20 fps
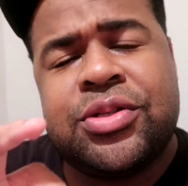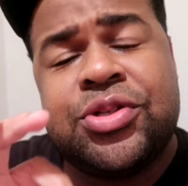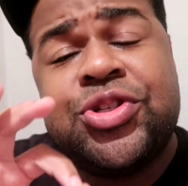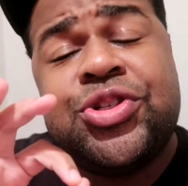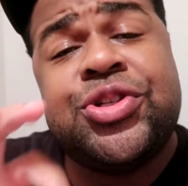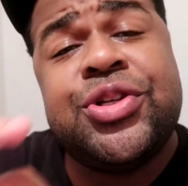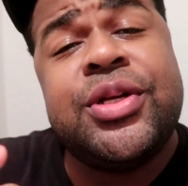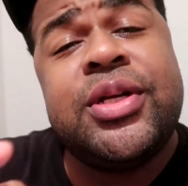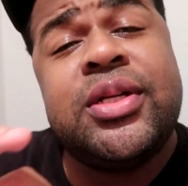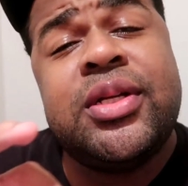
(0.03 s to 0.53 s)

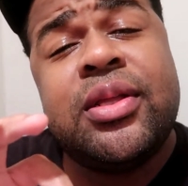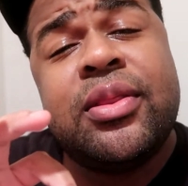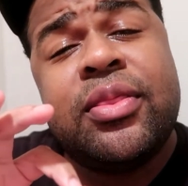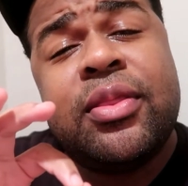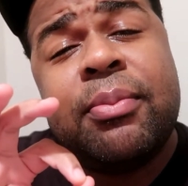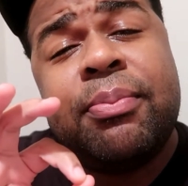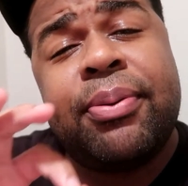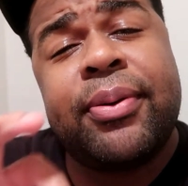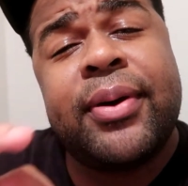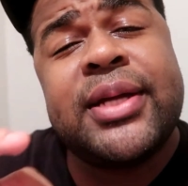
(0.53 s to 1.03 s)

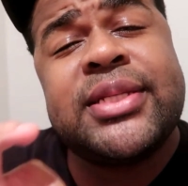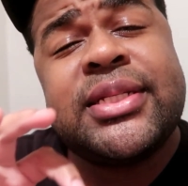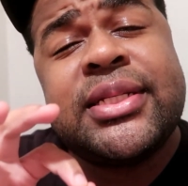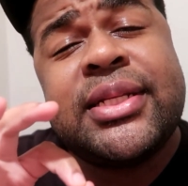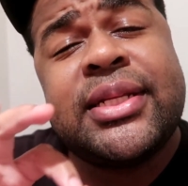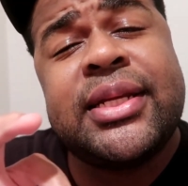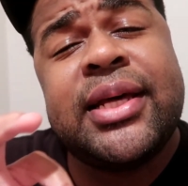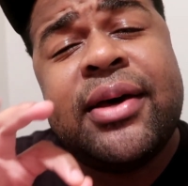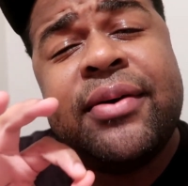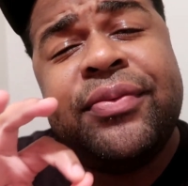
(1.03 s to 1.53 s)
Should the
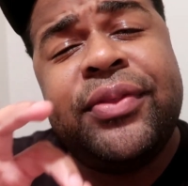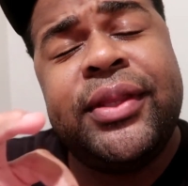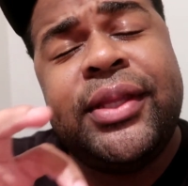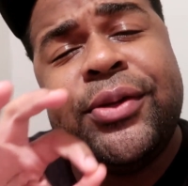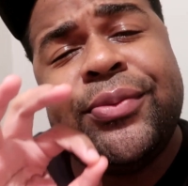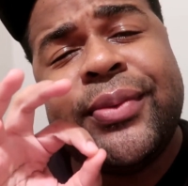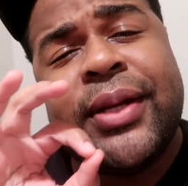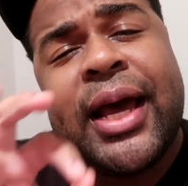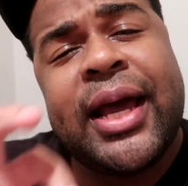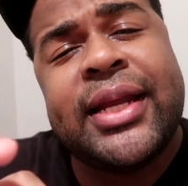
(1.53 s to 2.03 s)
President of the
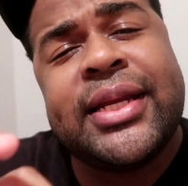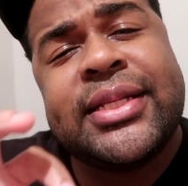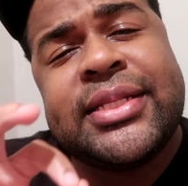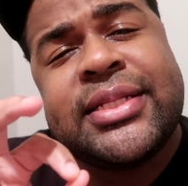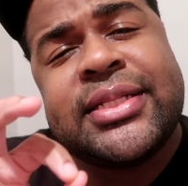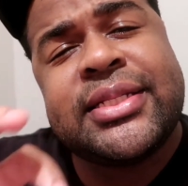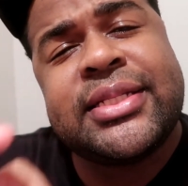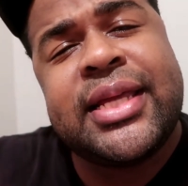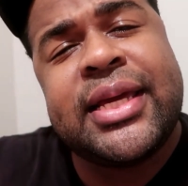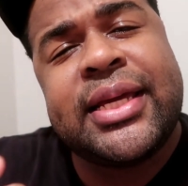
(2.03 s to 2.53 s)

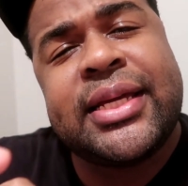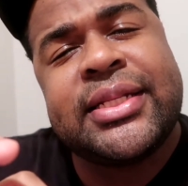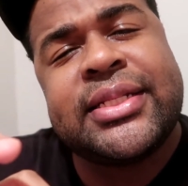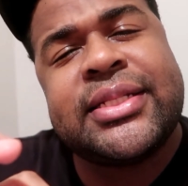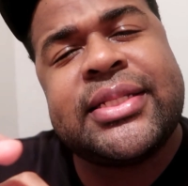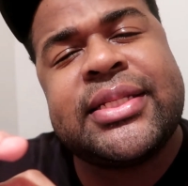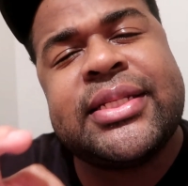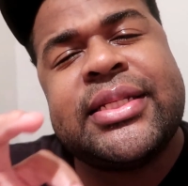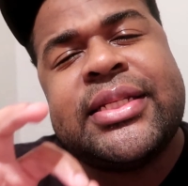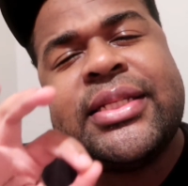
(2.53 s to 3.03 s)
United
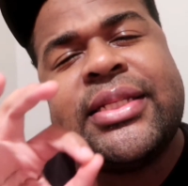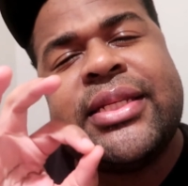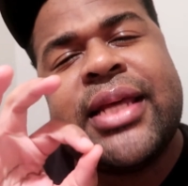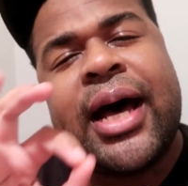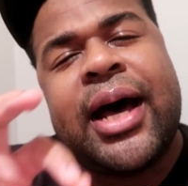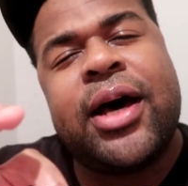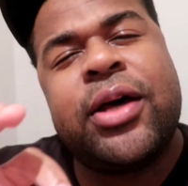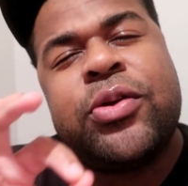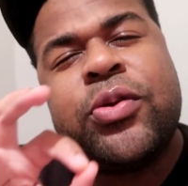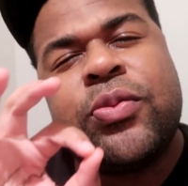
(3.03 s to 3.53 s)
States,
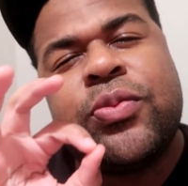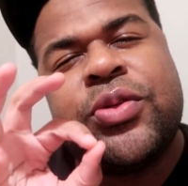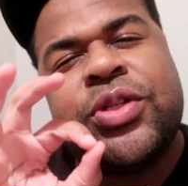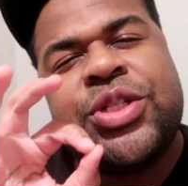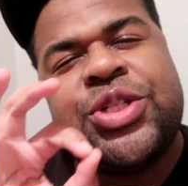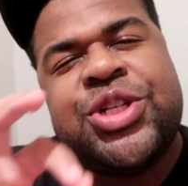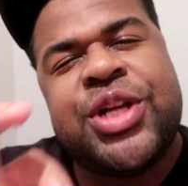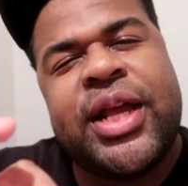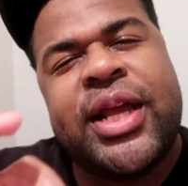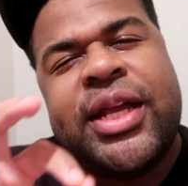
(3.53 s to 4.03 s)

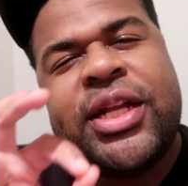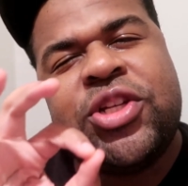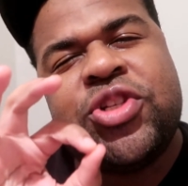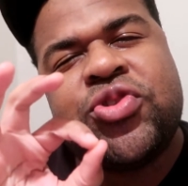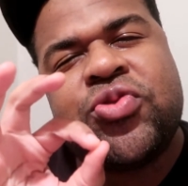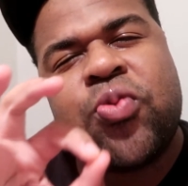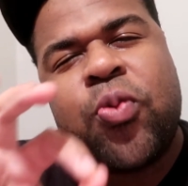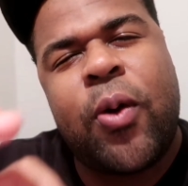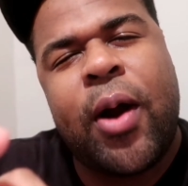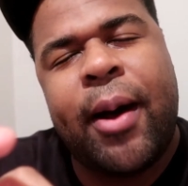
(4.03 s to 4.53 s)
Donald J.
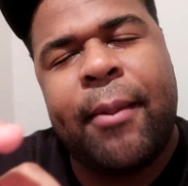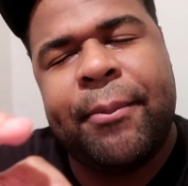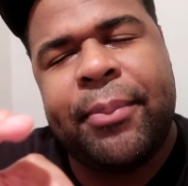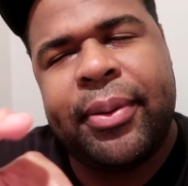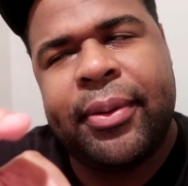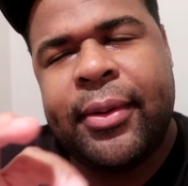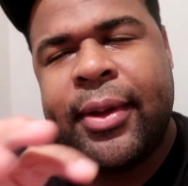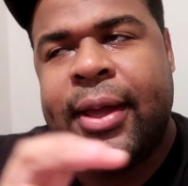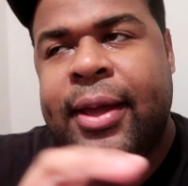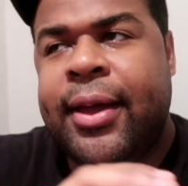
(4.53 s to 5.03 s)

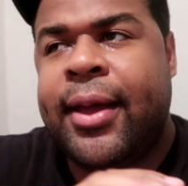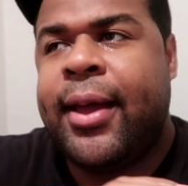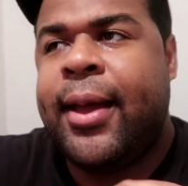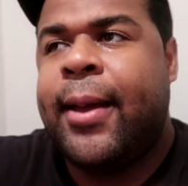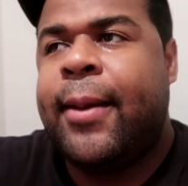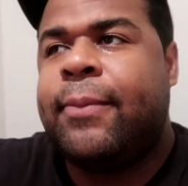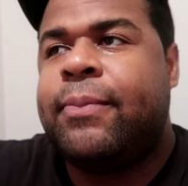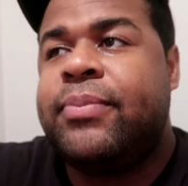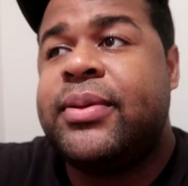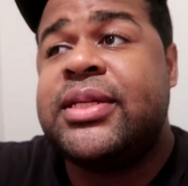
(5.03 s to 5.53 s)
Trump,
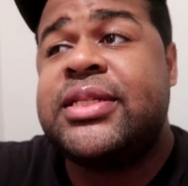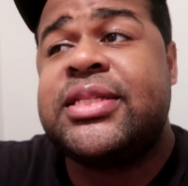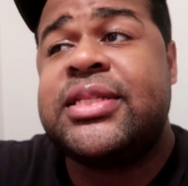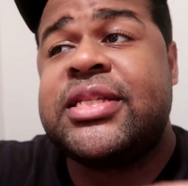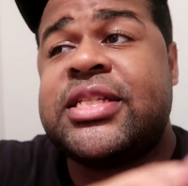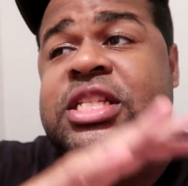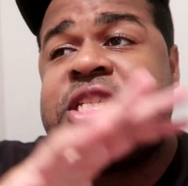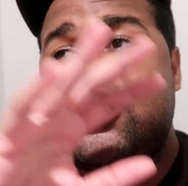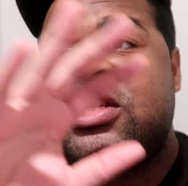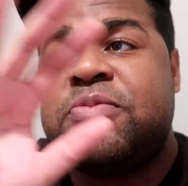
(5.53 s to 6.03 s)
be
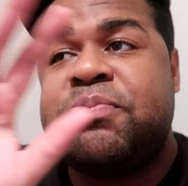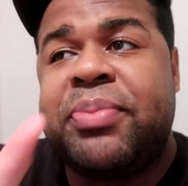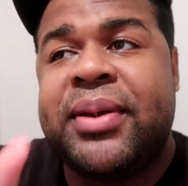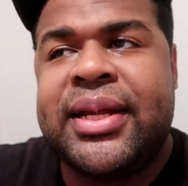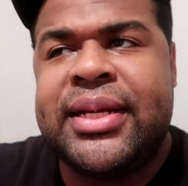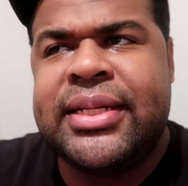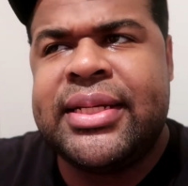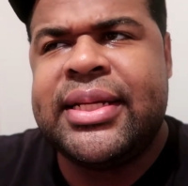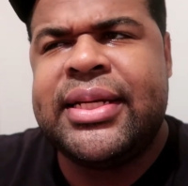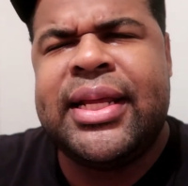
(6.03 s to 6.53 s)

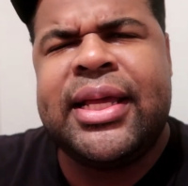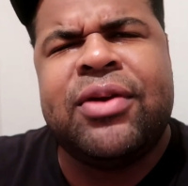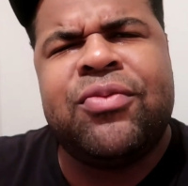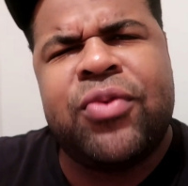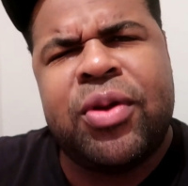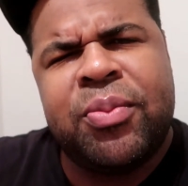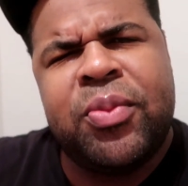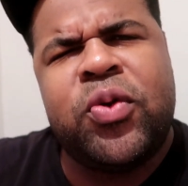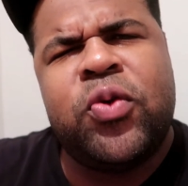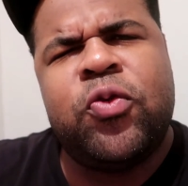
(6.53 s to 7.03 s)
suspended and
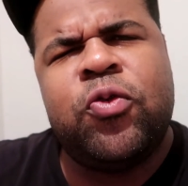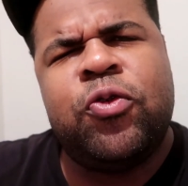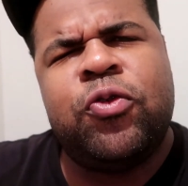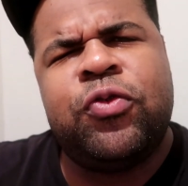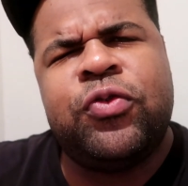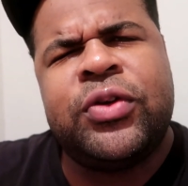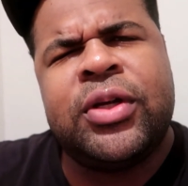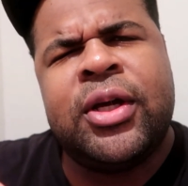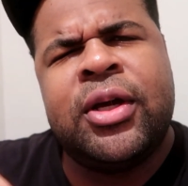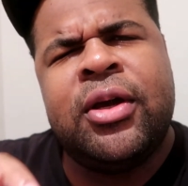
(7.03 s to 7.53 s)

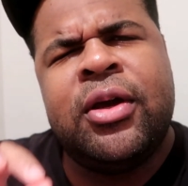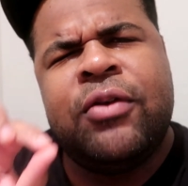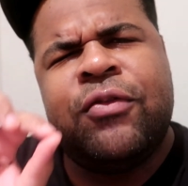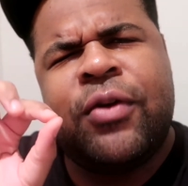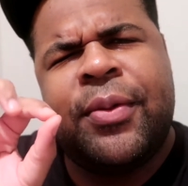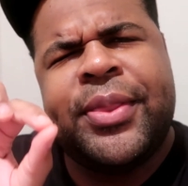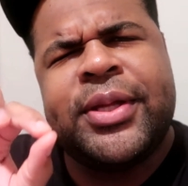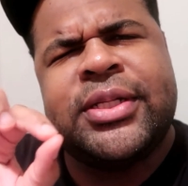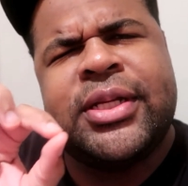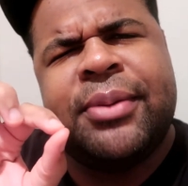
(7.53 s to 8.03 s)
removed
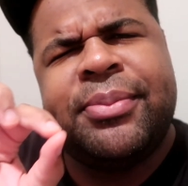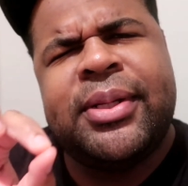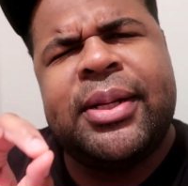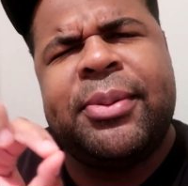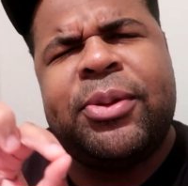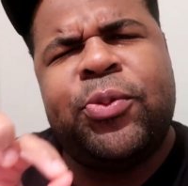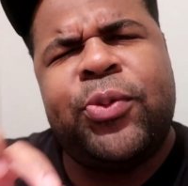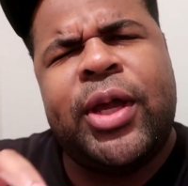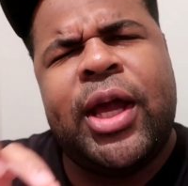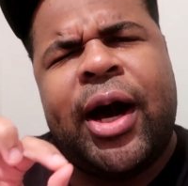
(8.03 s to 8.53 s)
from the
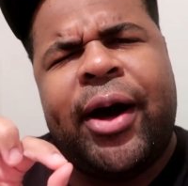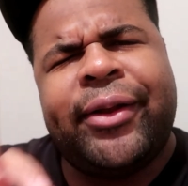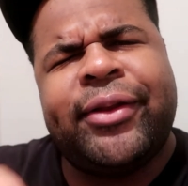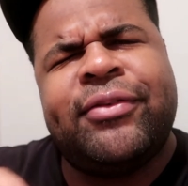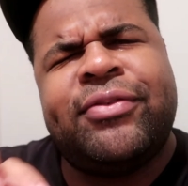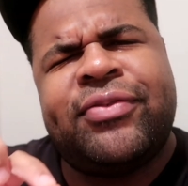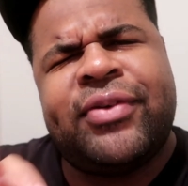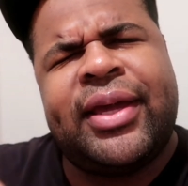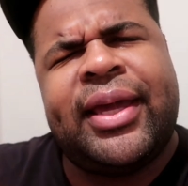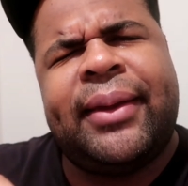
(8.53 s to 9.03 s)
WWE Hall
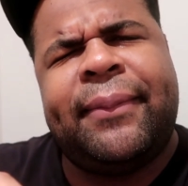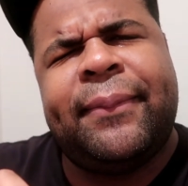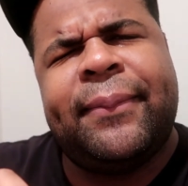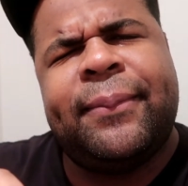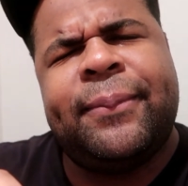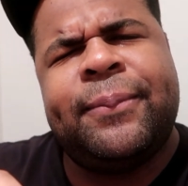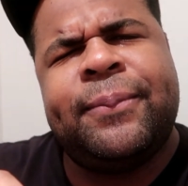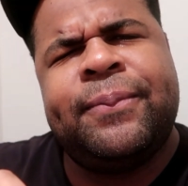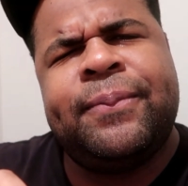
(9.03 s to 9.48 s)
of Fame?